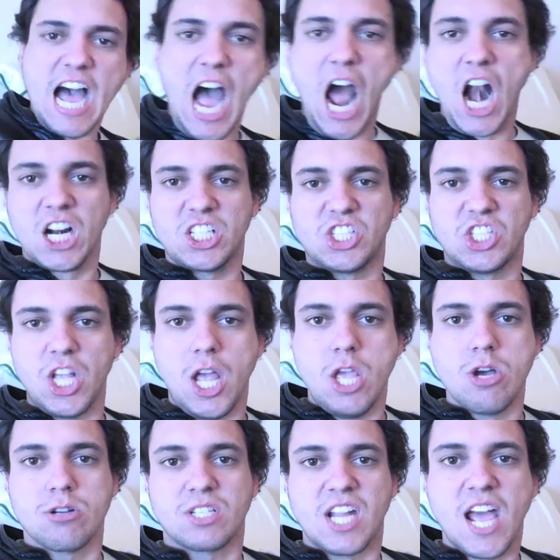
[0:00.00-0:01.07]
I'll see
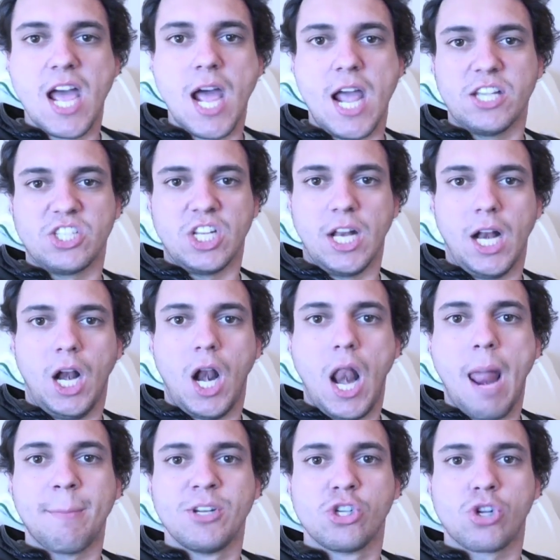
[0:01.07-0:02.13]
you tasty little
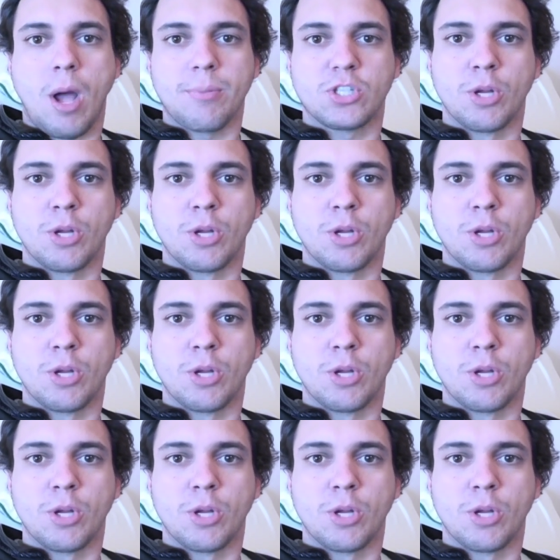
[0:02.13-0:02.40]
lemon drops